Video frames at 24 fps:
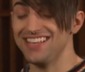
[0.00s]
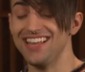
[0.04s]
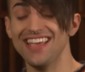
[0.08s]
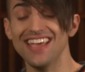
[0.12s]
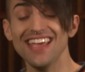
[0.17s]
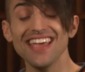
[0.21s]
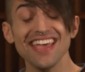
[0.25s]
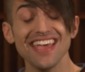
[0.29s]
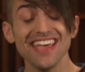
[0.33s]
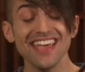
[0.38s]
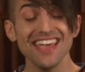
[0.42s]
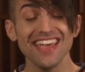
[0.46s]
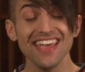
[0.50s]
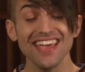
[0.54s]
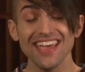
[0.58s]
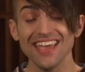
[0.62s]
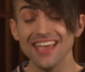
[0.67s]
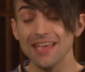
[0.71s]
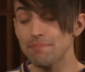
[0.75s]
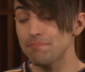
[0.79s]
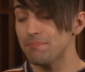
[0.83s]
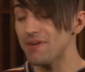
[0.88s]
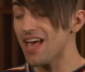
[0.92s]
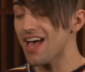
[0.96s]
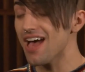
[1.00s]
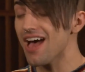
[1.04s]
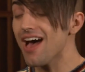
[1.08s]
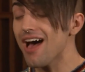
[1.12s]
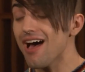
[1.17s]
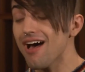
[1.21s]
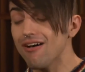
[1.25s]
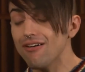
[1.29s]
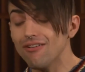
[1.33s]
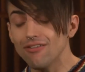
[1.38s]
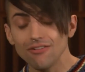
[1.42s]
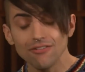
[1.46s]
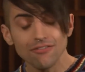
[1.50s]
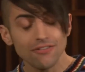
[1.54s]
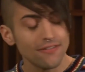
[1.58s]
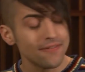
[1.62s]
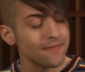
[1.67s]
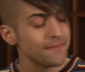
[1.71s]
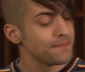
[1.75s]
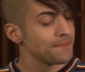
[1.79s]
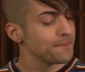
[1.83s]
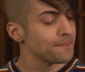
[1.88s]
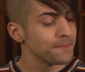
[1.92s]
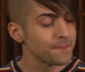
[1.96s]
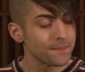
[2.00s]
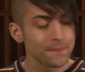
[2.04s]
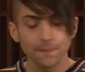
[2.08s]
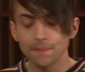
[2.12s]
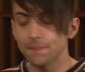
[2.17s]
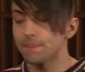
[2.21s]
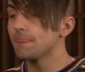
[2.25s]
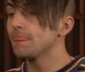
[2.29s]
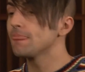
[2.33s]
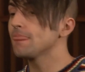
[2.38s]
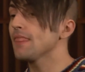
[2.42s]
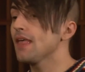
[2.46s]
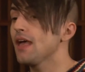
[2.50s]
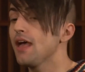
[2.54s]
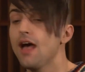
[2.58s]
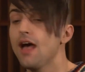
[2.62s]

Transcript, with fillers: sleep low. Give me that